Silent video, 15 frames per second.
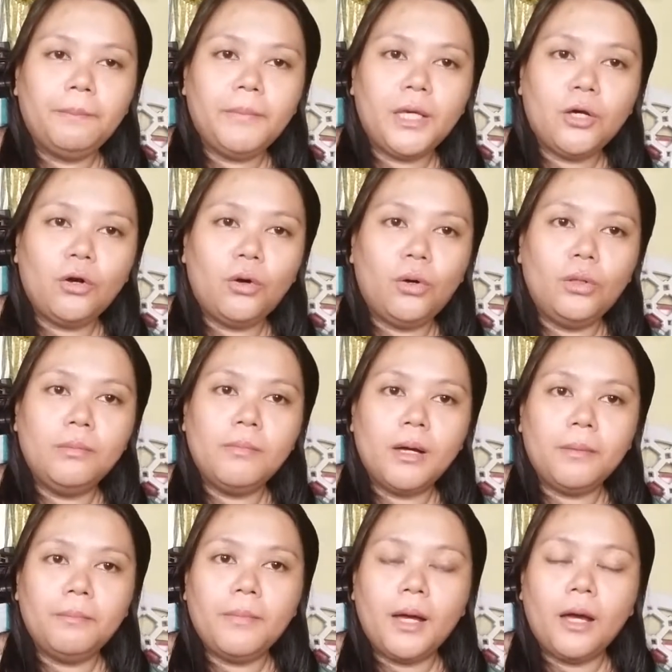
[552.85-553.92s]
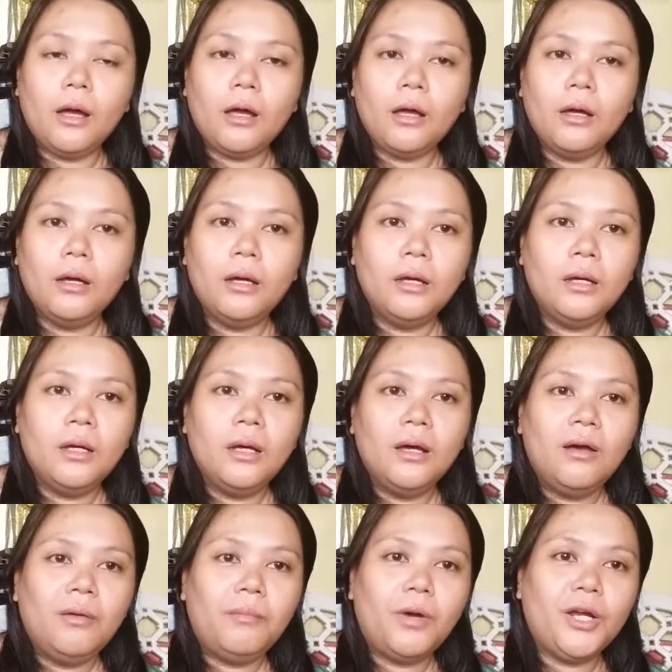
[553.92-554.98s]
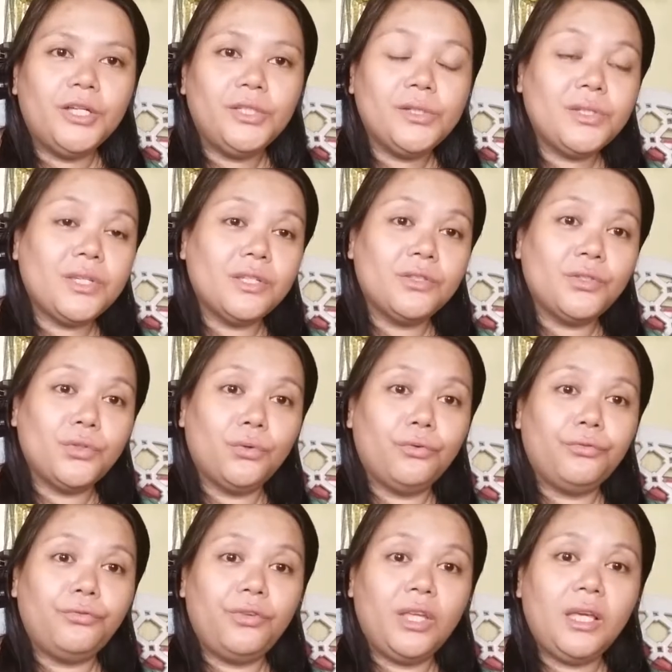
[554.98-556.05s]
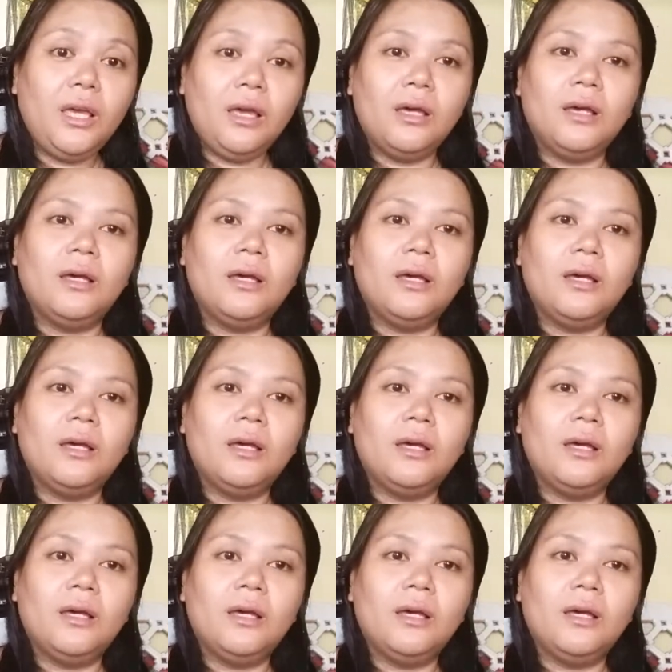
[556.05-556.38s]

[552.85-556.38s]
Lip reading: Nicole, Makmak, Marius, and Sophie.